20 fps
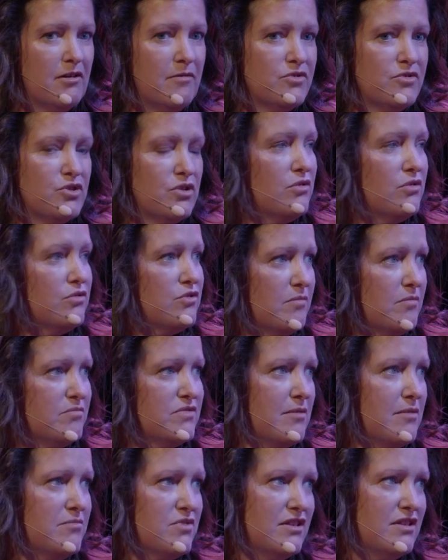So
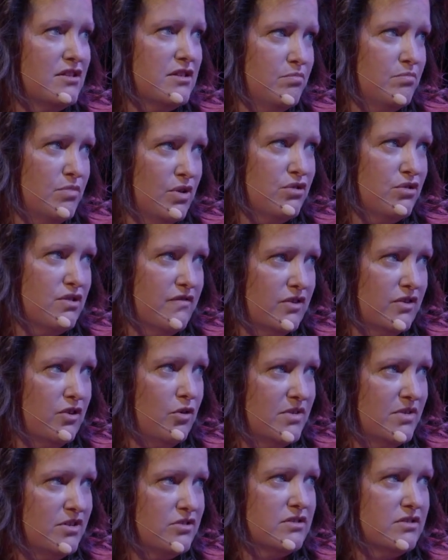sometimes it's because of an
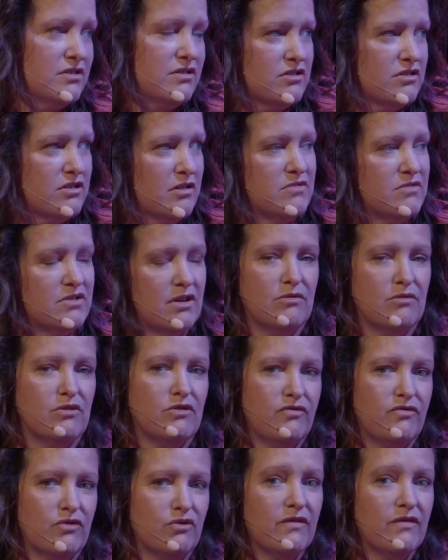omission and sometimes
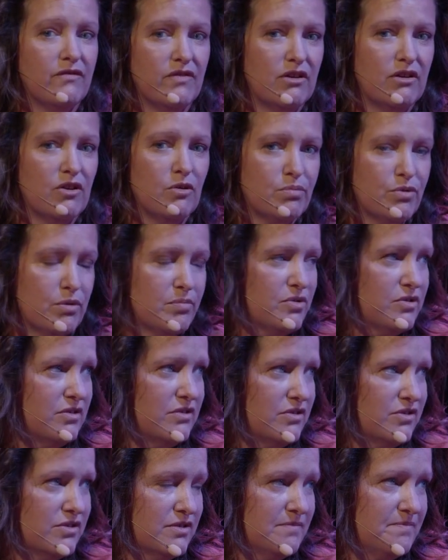for a value
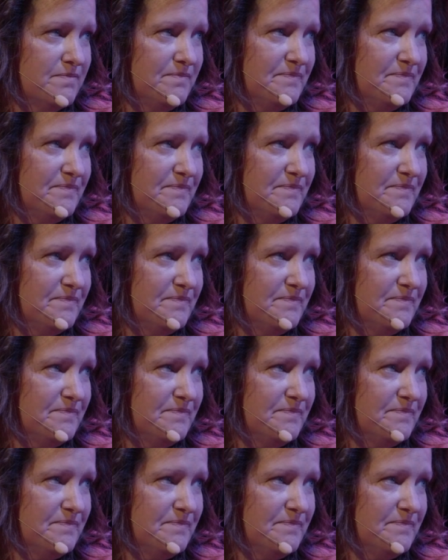proposition.